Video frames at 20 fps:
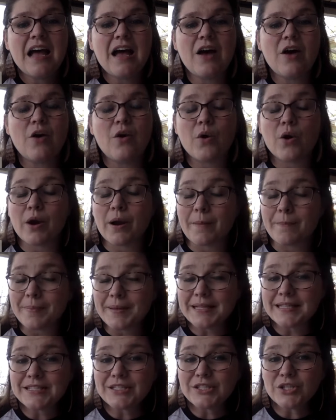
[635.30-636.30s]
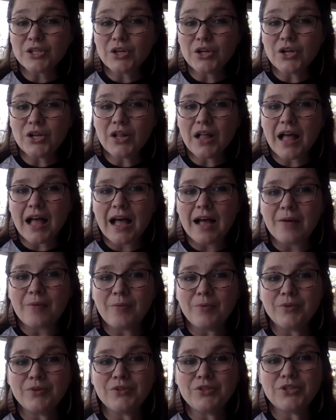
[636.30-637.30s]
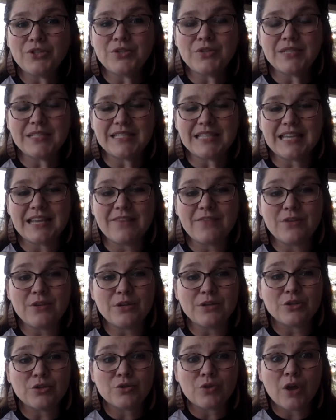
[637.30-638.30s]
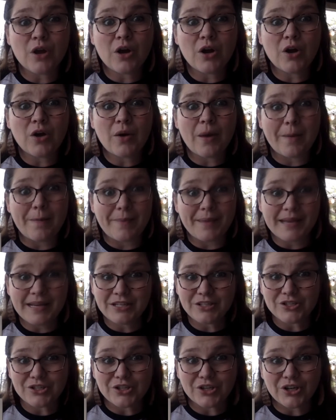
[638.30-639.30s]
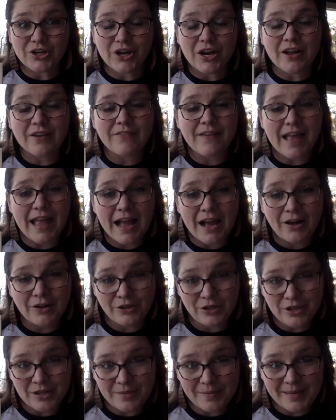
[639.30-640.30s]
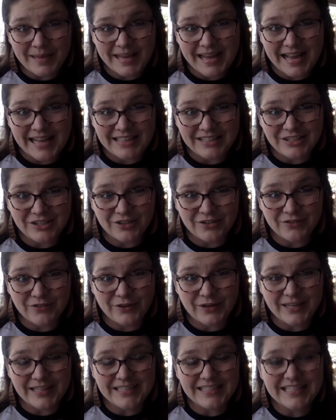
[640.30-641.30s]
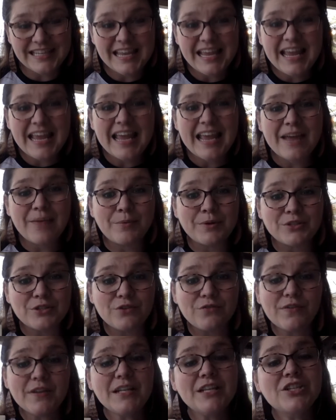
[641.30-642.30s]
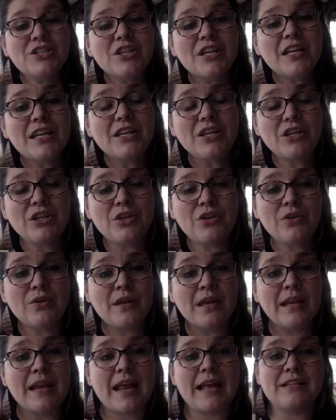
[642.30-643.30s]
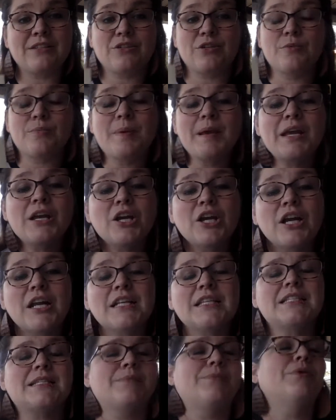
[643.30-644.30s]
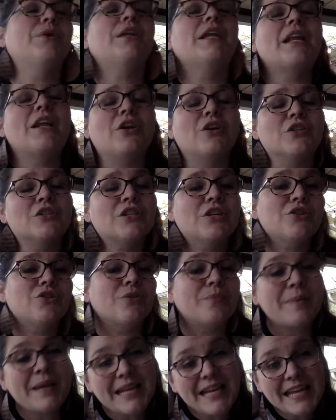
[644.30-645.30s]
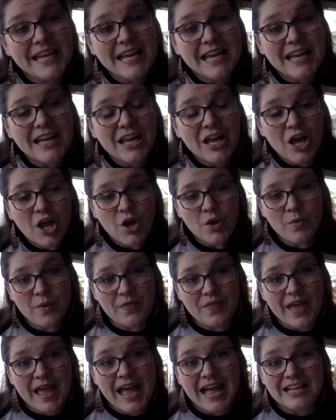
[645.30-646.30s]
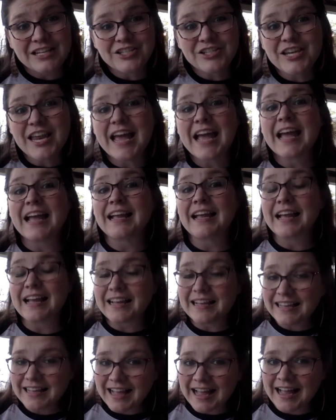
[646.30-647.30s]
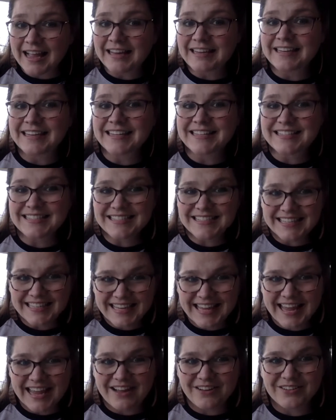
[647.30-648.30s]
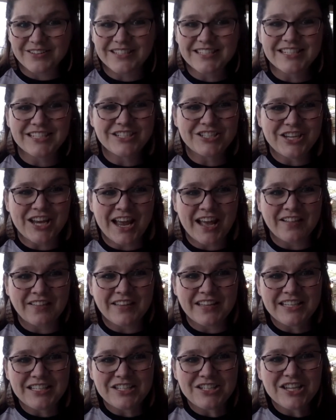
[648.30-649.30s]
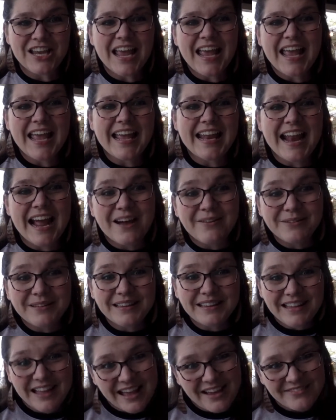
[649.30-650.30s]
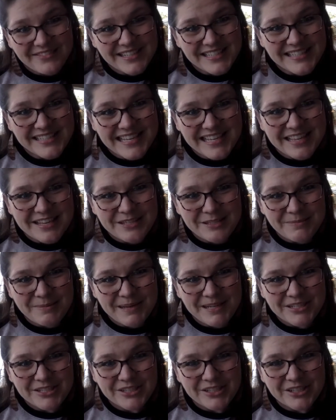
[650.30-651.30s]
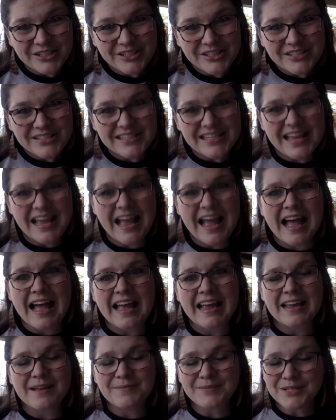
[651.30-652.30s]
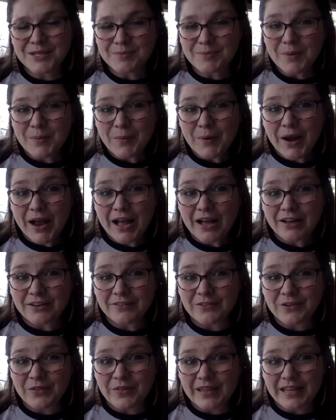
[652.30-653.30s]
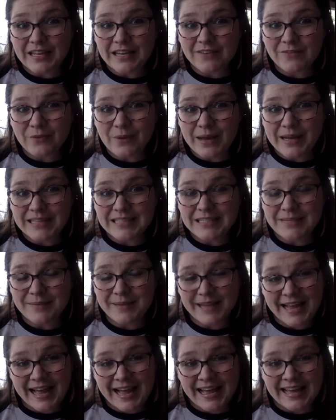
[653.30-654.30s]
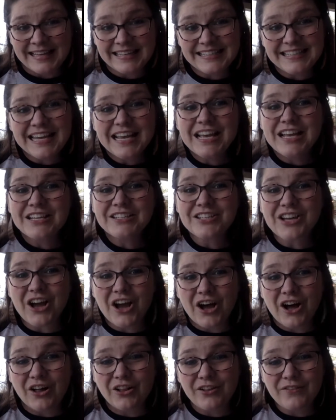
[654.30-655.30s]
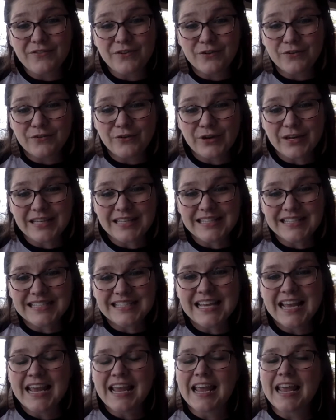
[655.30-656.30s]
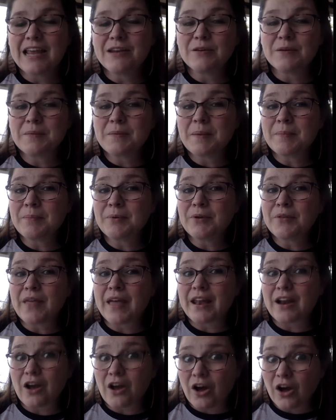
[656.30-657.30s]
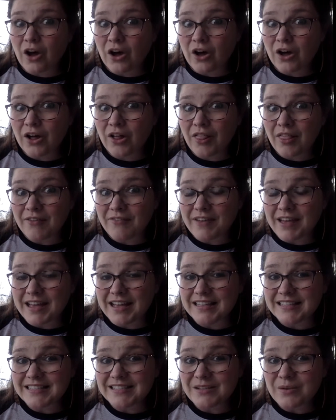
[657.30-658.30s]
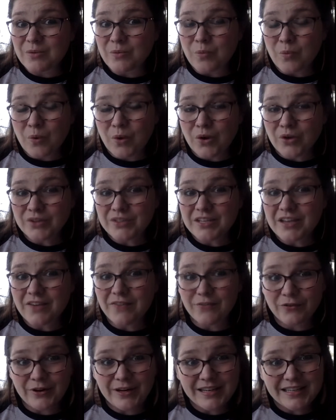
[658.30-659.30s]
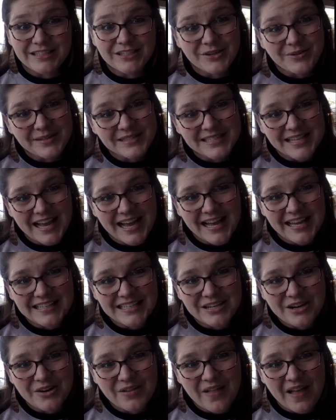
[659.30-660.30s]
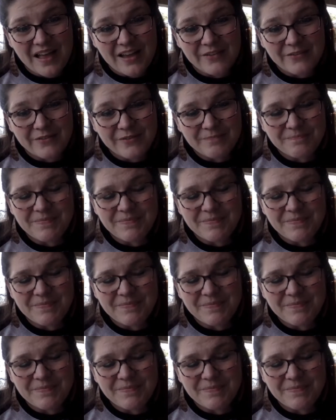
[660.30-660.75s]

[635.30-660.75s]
or a pencil, I want you to see if you can draw a picture of how you can be kind to your friend. And once you finish it, you can ask your parents to put it on social media with the hashtag Kindness Counts Challenge. And I would love to see those pictures. I am super proud of you thinking of ways to be kind to all of your friends. And remember that all of us want a friend who is kind in our life.